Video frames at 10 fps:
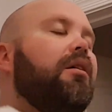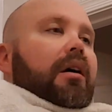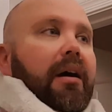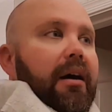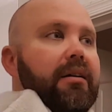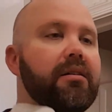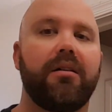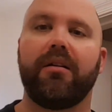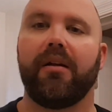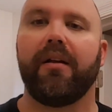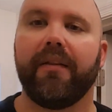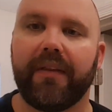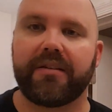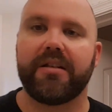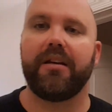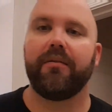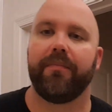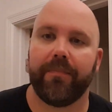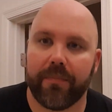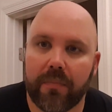And that's it.
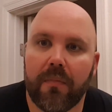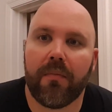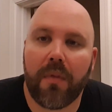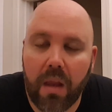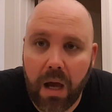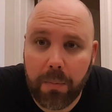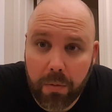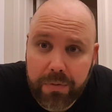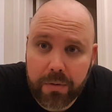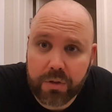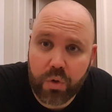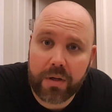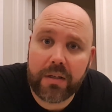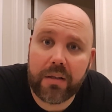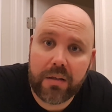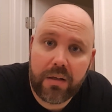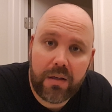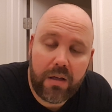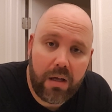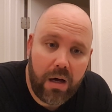I hope you enjoyed it.
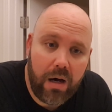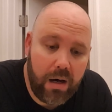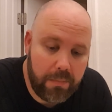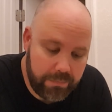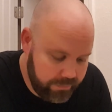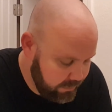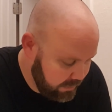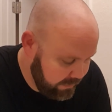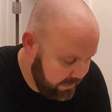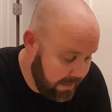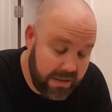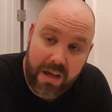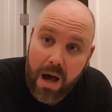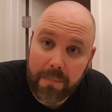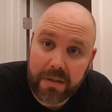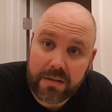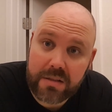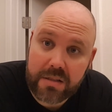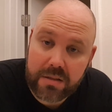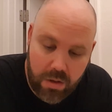If you have any
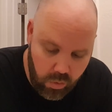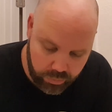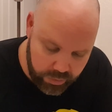comments, oh,